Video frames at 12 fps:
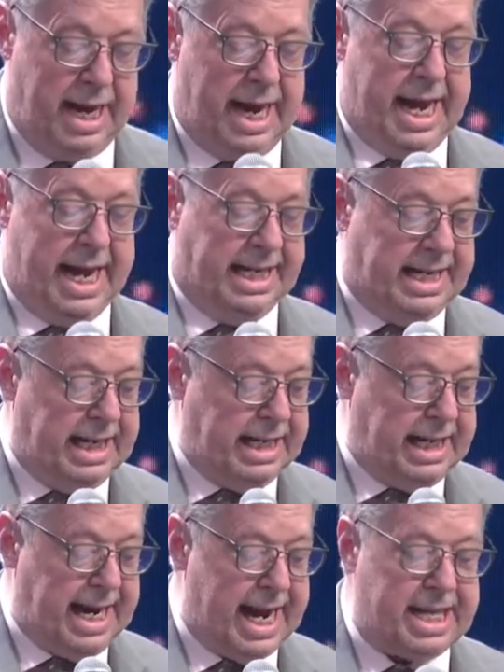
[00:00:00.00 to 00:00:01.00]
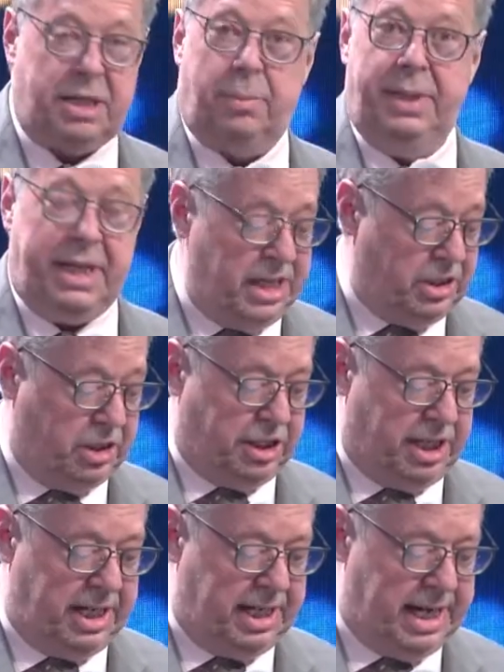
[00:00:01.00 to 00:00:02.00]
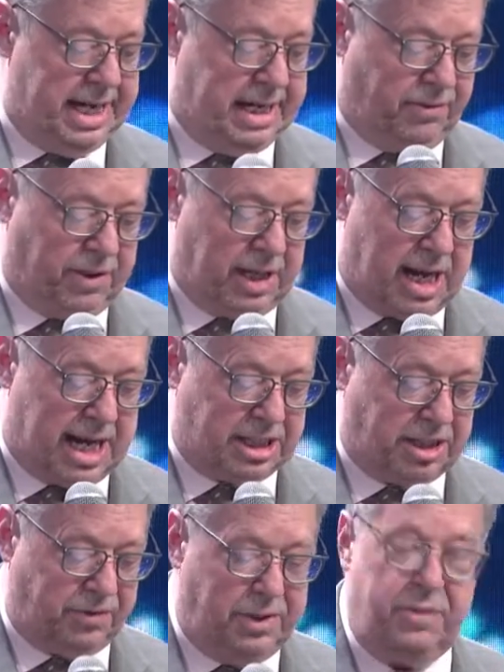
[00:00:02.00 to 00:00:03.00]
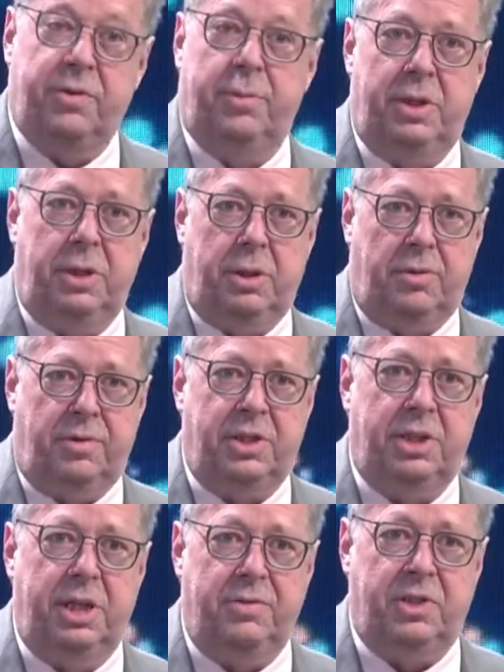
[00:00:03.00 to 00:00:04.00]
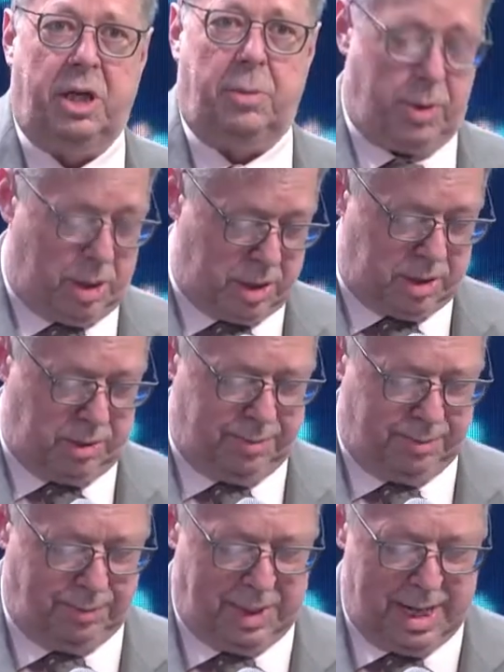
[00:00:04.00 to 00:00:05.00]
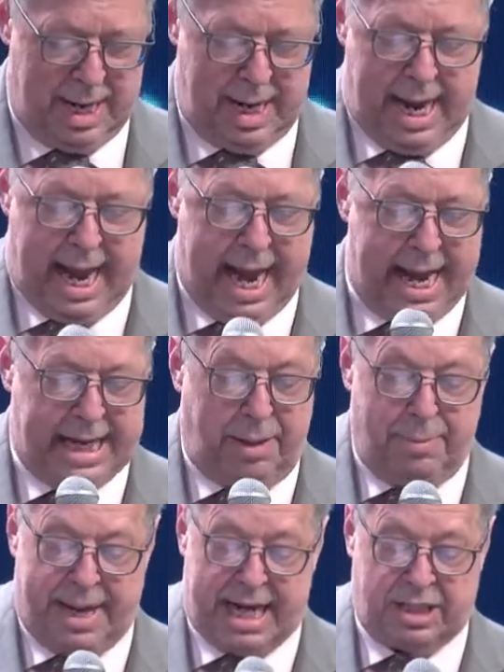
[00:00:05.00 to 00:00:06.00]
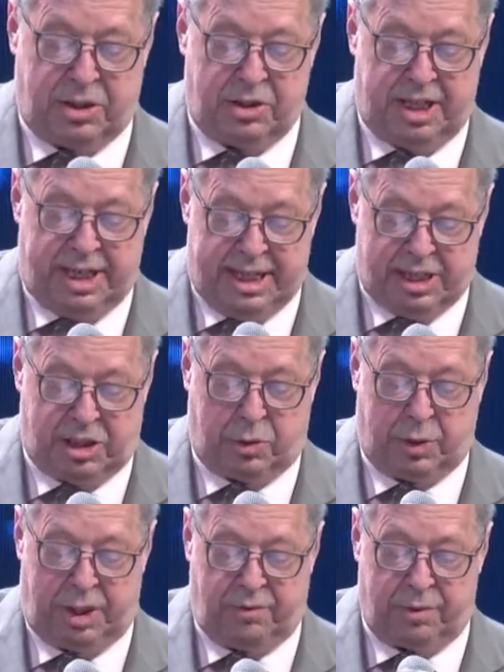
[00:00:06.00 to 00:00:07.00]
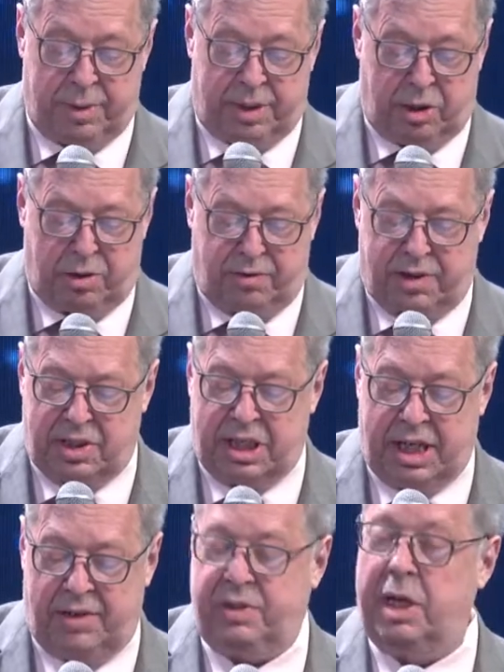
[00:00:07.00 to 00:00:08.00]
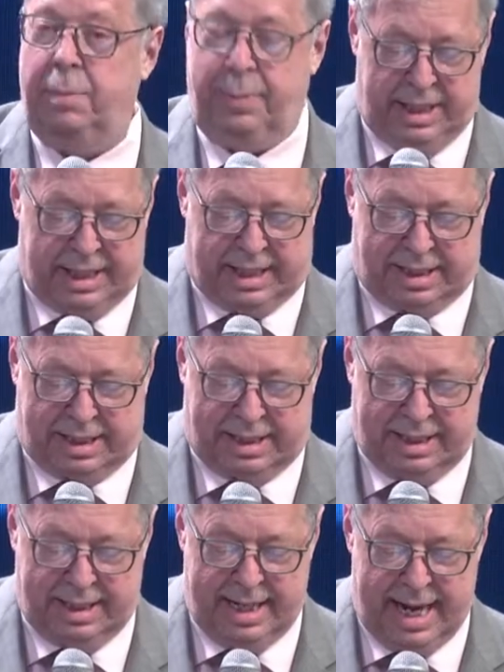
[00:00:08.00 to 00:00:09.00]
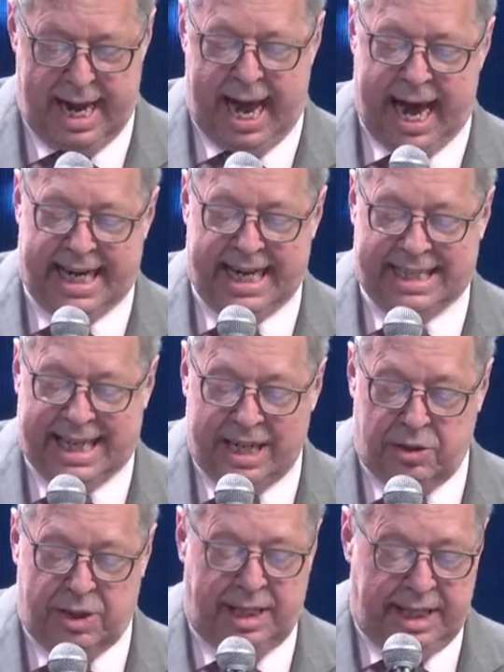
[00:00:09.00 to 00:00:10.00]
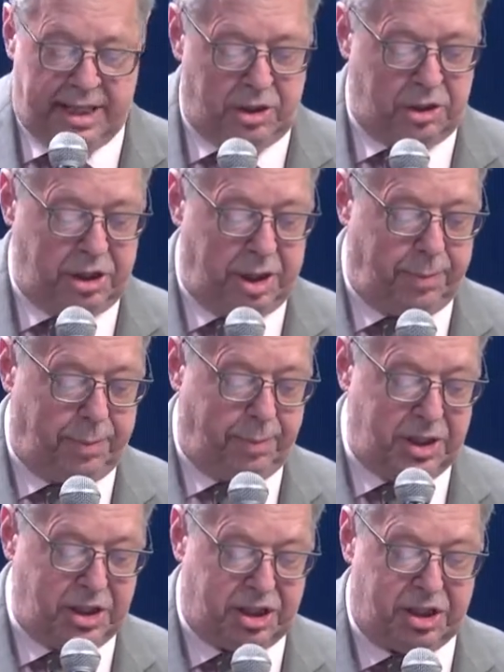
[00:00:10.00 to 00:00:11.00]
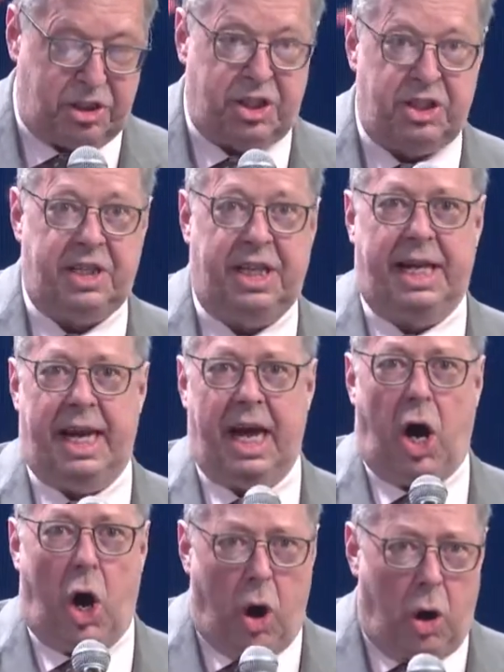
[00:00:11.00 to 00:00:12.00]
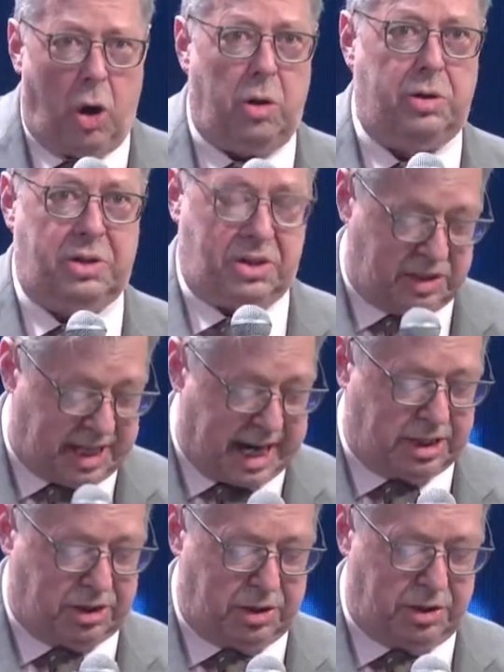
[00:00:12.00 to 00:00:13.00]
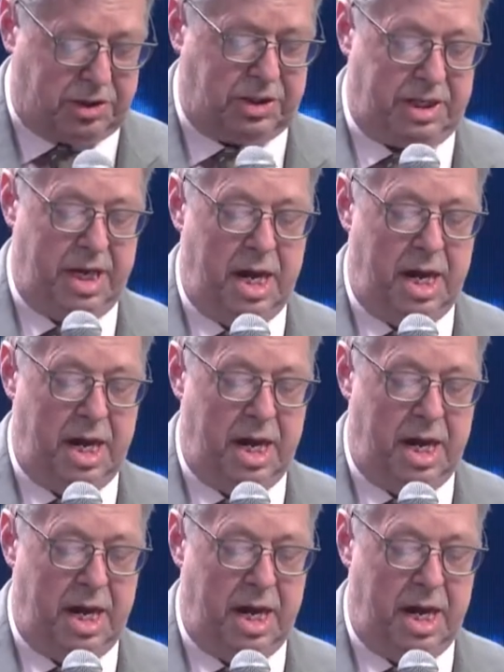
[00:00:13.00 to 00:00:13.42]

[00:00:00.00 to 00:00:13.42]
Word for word: Henrique has a PhD in philosophy from the University of Sao Paulo and a master's in history from the University of Campinas and has held leadership positions in all sectors